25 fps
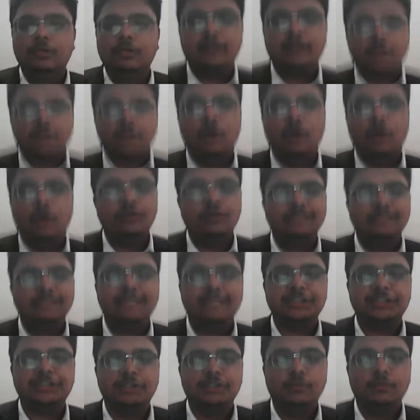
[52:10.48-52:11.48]
our inaugural
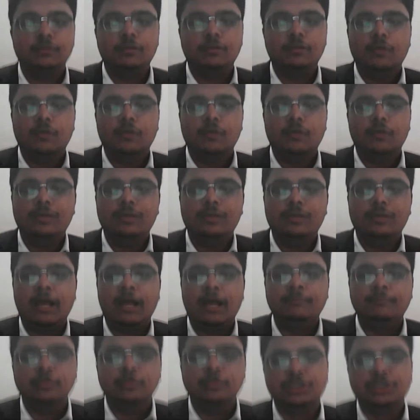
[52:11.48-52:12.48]
session. We
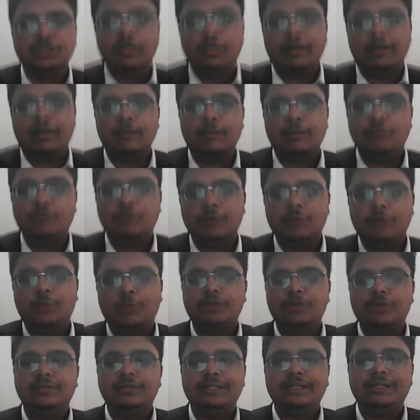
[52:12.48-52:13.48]
thank Pooja ma'am for
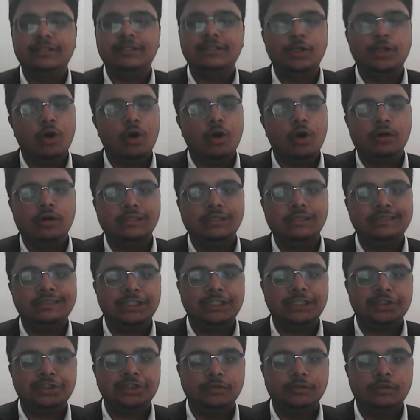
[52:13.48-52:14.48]
moderating the inaugural
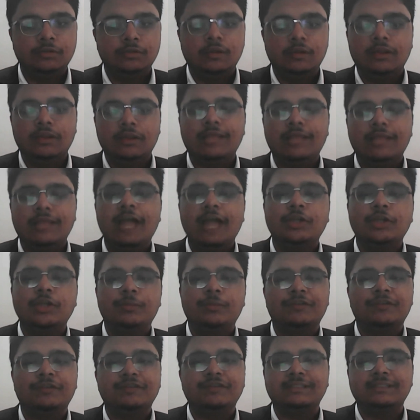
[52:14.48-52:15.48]
session. Thank you,
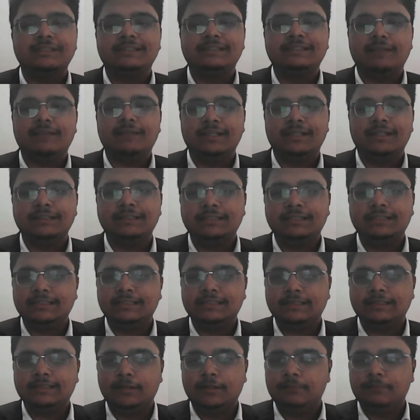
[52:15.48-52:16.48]
Professor Swaran Singh
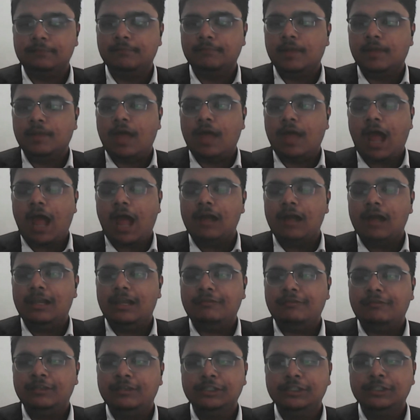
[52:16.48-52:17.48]
sir and
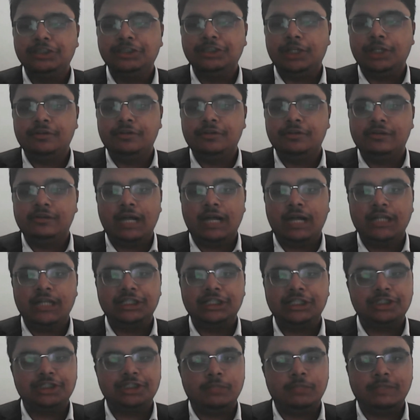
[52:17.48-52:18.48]
Lieutenant General
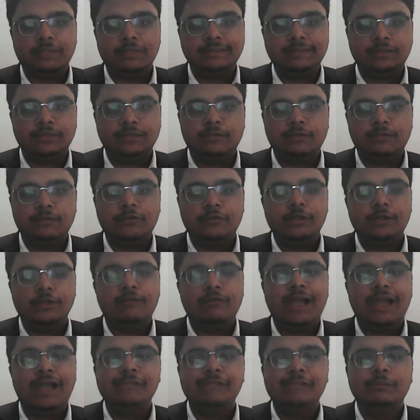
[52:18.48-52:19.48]
Rakesh Sharma sir, for your
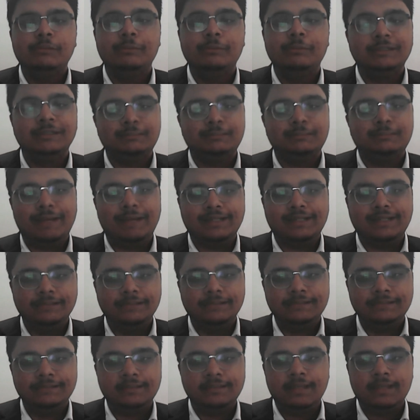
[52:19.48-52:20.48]
valuable
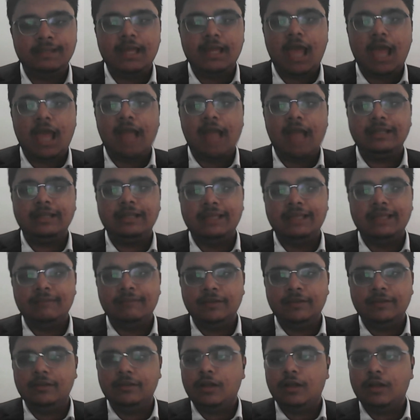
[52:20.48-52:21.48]
perspectives and
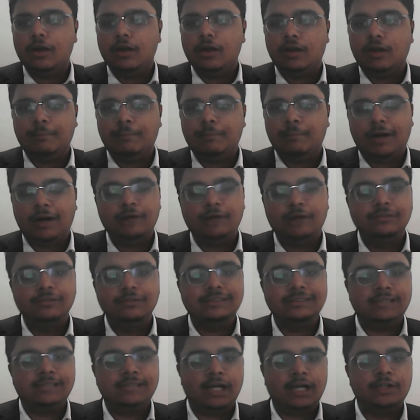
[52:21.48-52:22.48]
giving a powerful
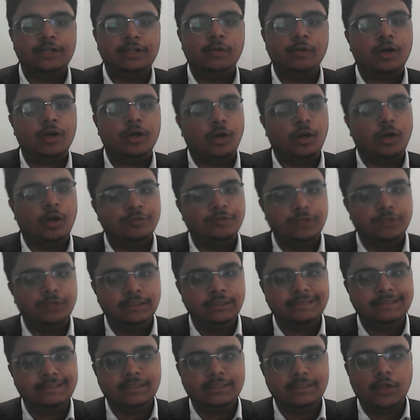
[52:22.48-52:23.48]
start to our
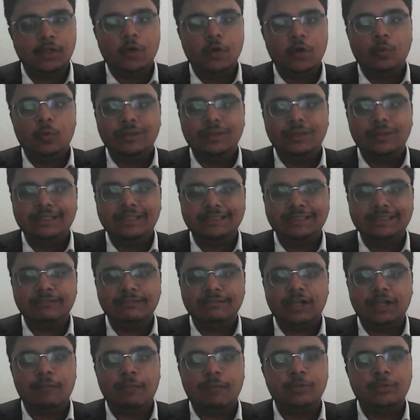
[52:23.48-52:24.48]
conference. With this, we
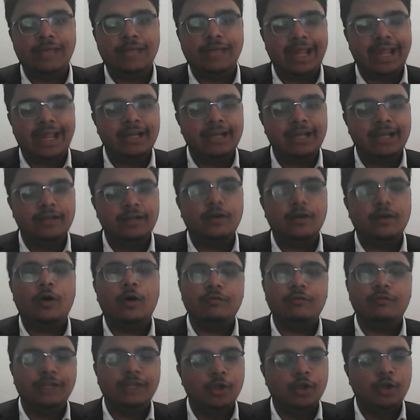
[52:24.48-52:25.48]
come to the end
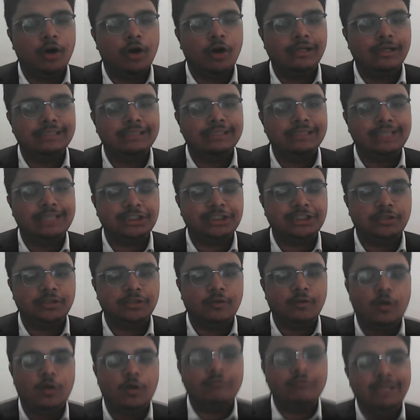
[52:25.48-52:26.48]
of the inaugural session
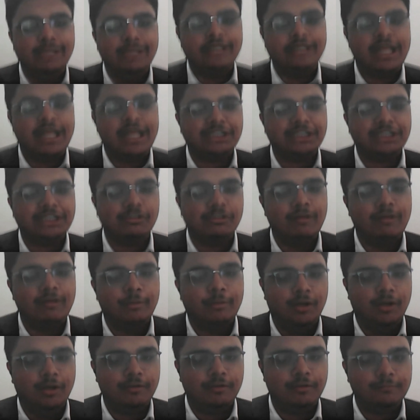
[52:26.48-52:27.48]
of the international
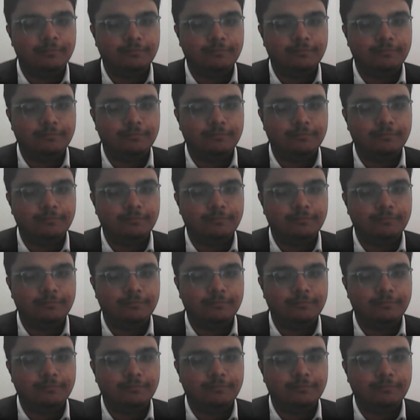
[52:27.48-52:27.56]
webinar.